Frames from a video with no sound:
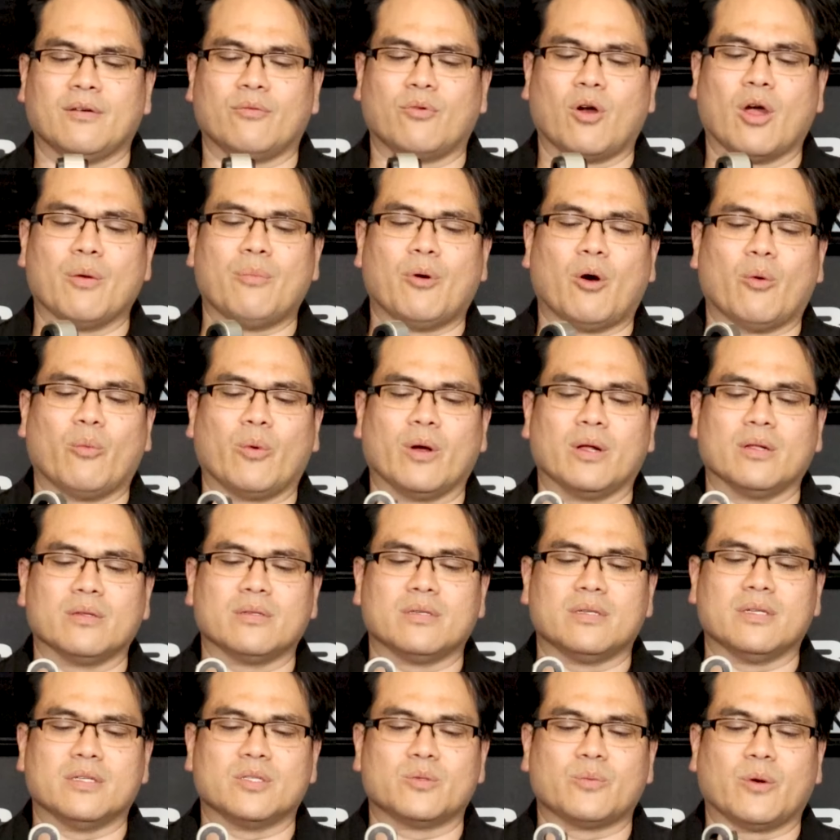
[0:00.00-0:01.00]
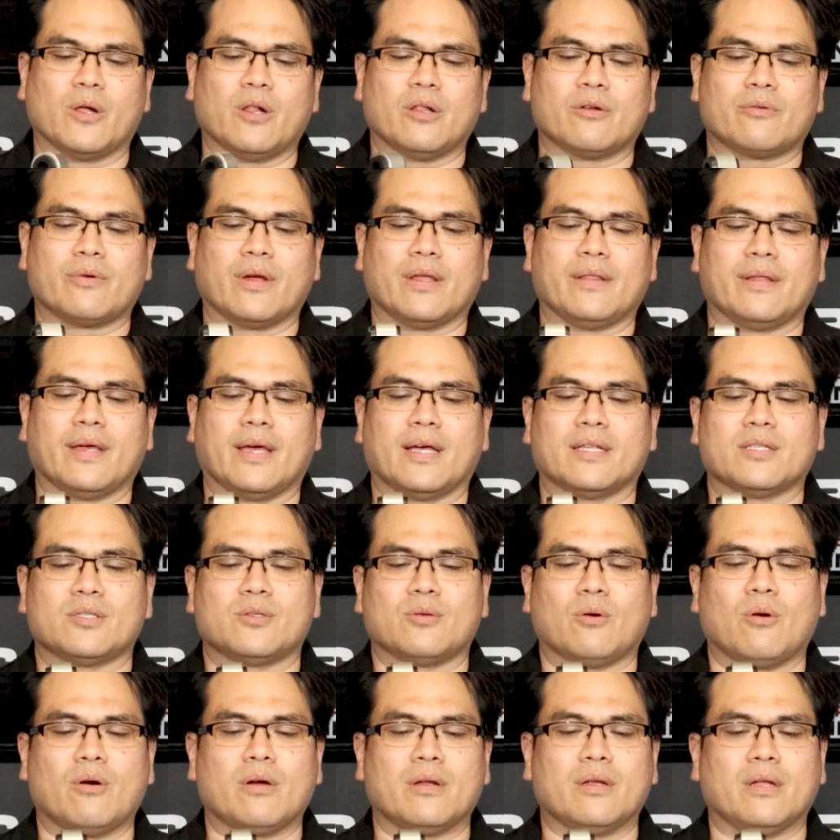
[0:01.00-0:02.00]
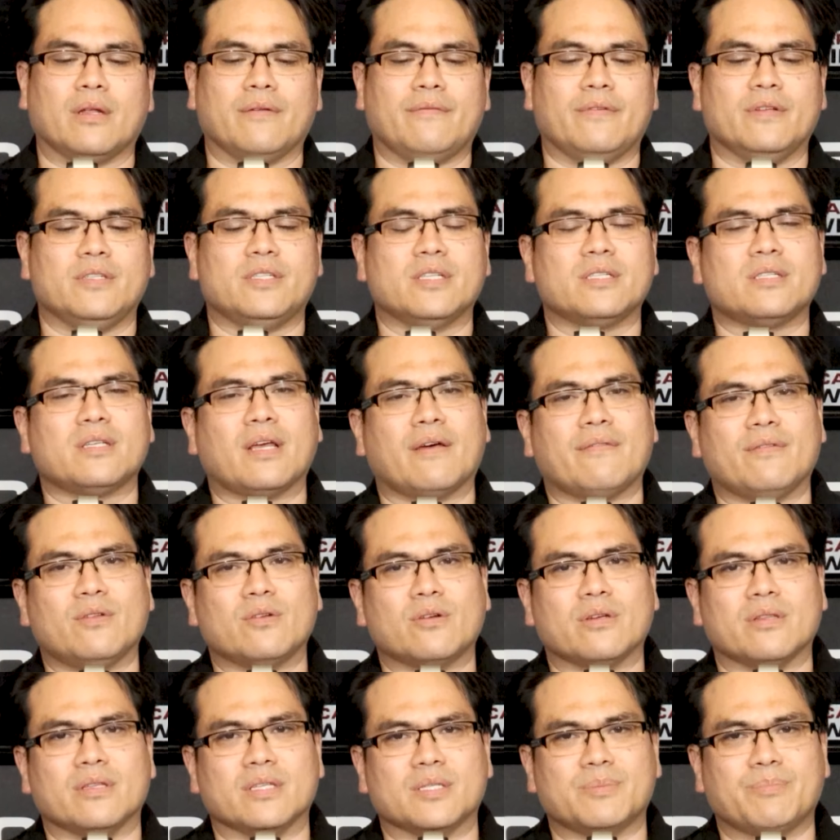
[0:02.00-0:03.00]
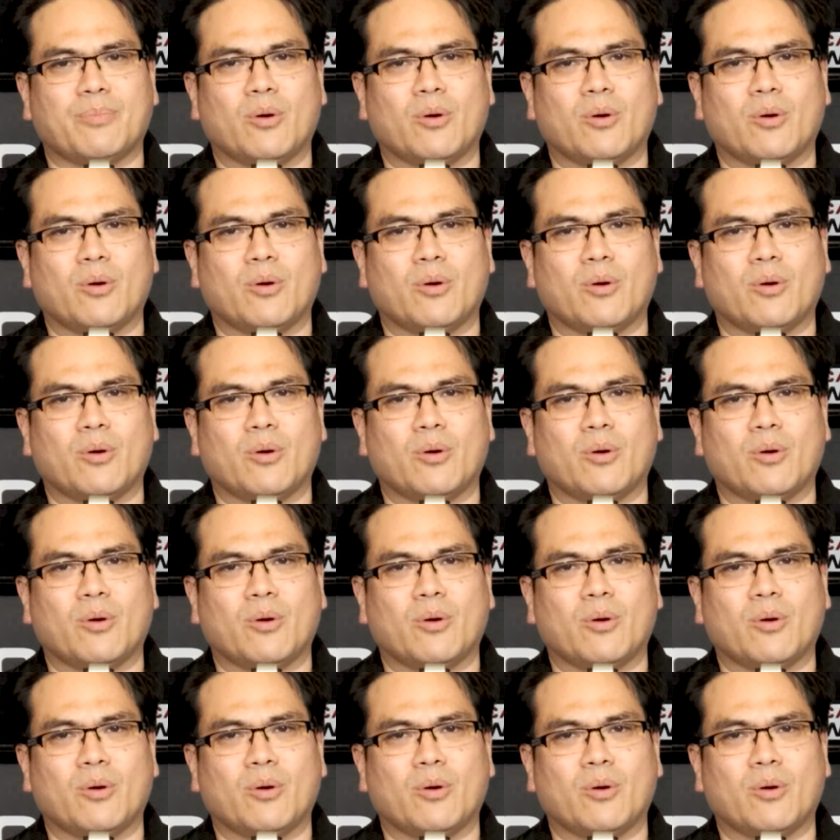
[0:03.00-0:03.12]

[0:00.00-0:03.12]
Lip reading: robot welded as well around the outside. And if you just have a look at this